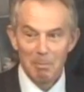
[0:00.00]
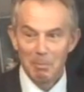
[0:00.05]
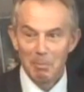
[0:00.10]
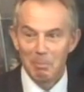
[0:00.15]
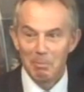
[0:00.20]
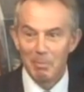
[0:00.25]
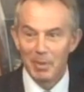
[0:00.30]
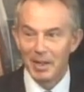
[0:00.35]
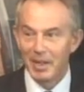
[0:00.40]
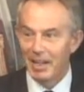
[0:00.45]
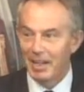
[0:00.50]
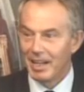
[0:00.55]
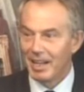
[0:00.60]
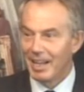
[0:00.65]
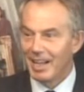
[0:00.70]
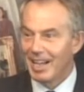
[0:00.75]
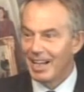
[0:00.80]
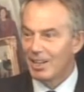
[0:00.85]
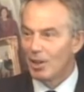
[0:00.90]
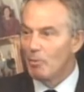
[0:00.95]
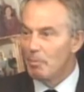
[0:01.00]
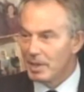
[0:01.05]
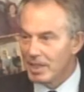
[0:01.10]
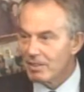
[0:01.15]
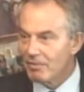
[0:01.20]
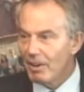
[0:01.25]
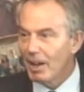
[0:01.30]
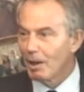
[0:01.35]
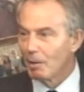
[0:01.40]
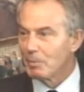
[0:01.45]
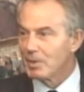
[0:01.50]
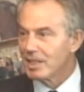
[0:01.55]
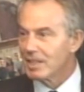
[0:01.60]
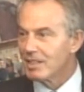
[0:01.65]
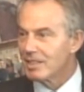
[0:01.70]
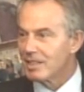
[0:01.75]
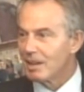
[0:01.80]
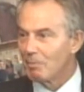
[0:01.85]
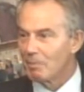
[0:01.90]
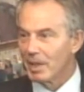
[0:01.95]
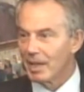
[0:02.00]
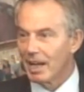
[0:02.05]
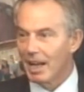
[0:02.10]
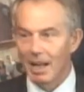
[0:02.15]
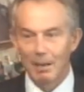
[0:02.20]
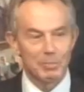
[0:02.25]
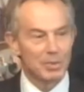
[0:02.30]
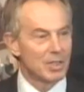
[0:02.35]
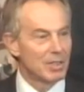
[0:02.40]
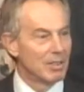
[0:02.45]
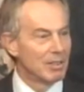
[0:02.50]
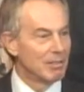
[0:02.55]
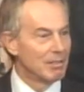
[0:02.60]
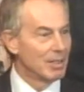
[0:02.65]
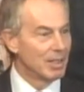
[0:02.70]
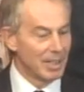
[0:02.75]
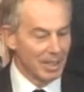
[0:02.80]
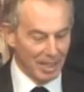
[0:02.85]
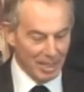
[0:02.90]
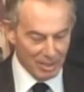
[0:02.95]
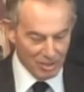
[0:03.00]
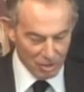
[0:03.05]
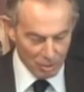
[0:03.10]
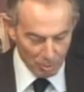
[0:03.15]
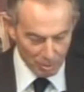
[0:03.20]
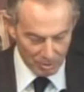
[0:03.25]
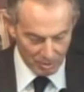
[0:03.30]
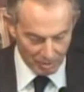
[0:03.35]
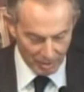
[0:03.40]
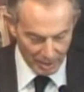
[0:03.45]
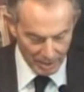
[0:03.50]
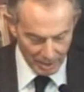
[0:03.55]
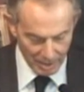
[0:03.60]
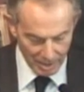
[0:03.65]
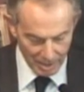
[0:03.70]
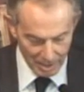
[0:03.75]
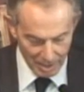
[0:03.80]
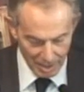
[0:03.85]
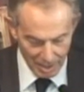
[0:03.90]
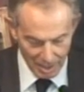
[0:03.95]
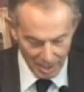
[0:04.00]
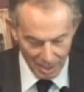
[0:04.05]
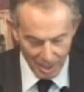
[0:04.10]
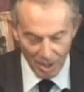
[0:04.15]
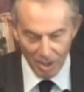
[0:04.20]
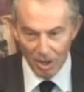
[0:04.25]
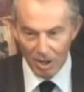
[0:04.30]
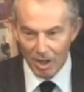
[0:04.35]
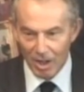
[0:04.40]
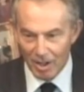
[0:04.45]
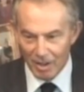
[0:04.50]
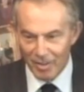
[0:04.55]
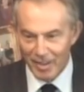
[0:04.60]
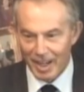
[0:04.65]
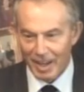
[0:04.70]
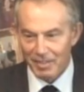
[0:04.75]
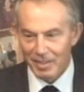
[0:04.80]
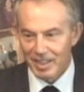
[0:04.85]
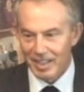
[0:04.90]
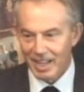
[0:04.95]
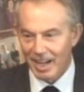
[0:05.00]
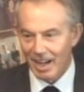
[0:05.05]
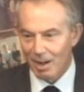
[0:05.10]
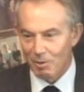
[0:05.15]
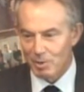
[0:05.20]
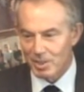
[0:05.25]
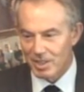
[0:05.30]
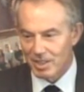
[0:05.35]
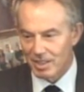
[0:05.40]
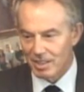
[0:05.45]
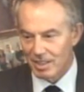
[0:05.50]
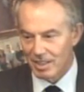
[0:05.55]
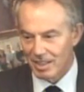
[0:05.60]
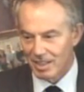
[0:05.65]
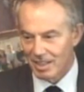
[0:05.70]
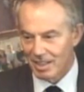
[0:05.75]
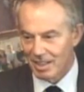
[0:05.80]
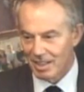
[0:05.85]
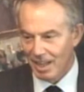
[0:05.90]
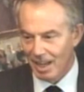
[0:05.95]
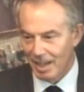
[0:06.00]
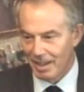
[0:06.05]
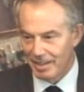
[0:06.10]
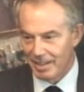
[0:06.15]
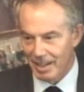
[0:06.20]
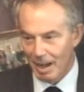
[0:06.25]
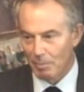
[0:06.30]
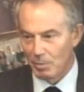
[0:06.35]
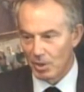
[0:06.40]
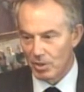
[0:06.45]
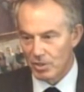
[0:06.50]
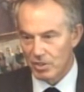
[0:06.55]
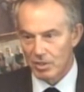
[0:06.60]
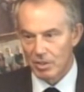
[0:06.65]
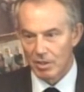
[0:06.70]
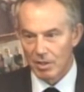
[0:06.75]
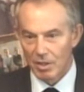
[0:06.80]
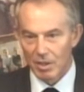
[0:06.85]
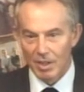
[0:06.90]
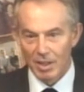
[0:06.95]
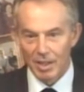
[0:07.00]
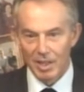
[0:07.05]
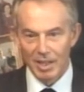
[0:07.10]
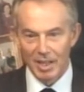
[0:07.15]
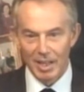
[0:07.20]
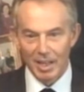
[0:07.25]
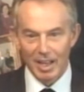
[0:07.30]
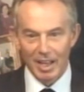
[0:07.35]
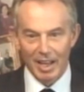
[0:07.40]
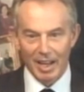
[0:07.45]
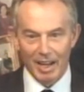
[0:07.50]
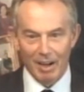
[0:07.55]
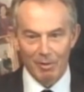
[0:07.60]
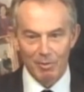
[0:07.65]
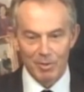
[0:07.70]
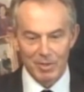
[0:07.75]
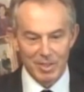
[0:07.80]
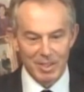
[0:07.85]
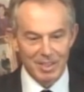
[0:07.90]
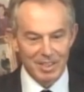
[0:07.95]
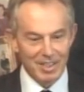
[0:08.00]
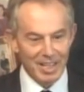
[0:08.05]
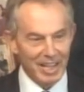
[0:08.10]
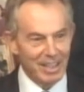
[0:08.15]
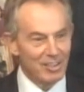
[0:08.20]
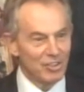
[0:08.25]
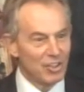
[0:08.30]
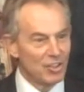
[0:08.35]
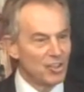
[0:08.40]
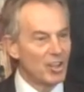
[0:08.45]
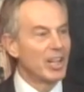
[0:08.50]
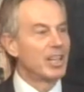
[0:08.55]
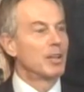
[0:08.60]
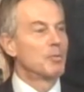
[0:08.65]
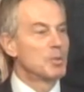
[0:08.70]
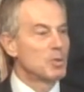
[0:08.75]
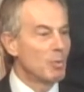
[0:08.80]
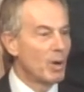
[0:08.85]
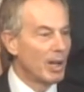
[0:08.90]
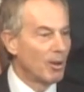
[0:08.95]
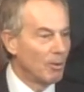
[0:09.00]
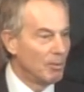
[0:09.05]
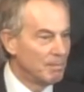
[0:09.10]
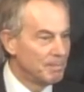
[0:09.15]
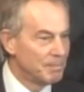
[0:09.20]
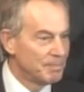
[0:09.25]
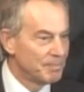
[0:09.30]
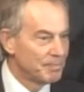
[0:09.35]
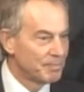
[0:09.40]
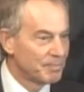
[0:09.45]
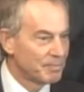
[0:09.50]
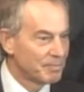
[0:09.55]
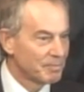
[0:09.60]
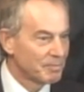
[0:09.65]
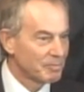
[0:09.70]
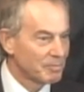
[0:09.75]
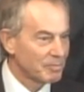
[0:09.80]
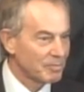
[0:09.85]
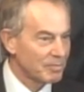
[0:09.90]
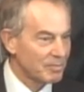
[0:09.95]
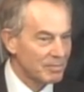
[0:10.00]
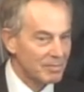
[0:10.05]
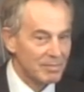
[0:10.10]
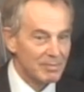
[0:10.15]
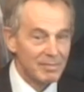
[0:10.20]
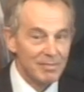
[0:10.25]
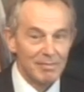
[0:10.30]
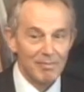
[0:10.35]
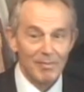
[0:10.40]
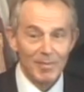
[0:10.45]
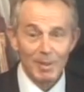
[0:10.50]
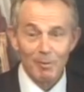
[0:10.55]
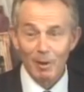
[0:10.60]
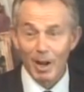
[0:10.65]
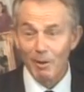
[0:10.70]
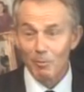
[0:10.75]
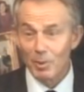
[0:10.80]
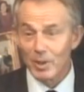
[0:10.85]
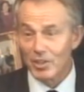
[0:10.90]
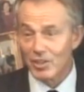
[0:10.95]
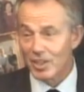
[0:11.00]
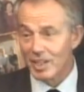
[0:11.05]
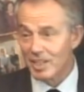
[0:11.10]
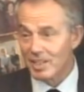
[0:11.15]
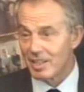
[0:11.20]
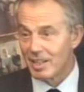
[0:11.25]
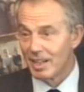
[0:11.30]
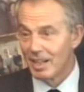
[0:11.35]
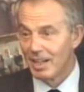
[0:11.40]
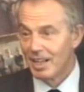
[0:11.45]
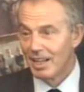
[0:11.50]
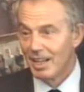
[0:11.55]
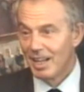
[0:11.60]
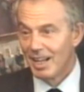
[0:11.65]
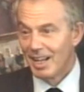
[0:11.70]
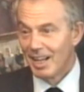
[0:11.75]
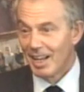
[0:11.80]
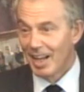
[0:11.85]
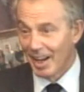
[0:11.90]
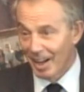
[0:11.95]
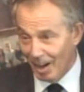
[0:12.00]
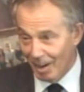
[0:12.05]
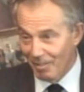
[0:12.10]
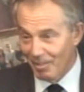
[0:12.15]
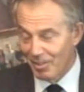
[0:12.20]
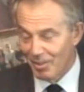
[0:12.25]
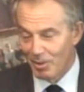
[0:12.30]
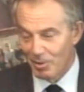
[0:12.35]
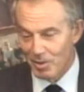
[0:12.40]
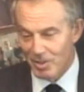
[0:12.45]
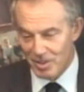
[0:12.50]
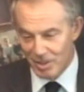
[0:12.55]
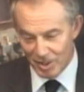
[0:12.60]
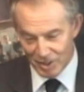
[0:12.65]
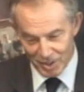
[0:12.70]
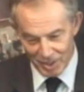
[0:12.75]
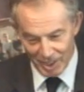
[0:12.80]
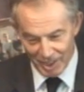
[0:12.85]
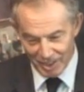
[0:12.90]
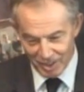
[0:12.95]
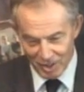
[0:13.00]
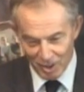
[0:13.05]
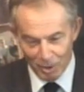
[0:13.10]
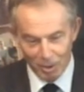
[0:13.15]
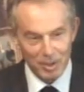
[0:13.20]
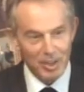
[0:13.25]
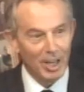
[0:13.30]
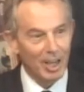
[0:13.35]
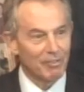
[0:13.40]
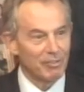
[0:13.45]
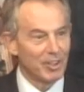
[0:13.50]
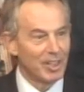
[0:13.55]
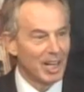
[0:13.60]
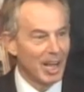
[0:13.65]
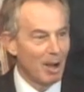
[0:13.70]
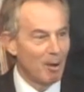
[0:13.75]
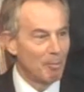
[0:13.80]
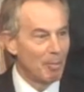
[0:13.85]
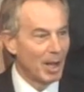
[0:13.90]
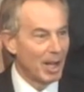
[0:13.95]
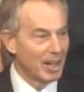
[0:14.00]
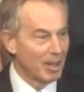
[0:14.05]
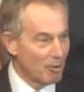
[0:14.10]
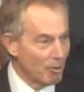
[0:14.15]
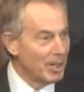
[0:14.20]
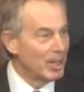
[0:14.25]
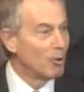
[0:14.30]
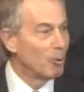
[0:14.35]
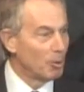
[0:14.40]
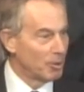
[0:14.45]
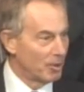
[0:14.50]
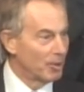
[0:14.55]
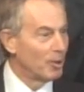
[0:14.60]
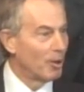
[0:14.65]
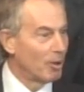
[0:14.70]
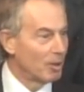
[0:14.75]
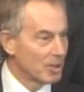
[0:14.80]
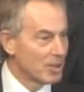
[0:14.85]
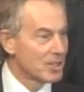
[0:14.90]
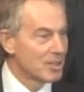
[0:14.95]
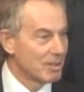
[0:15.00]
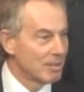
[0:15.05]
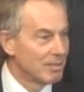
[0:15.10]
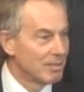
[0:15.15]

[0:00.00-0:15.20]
But it could be developed into something absolutely extraordinary. The other day I was in Nablus, and I was taken to Jacob's Well, right, which is, and it's looked after now by a Greek Orthodox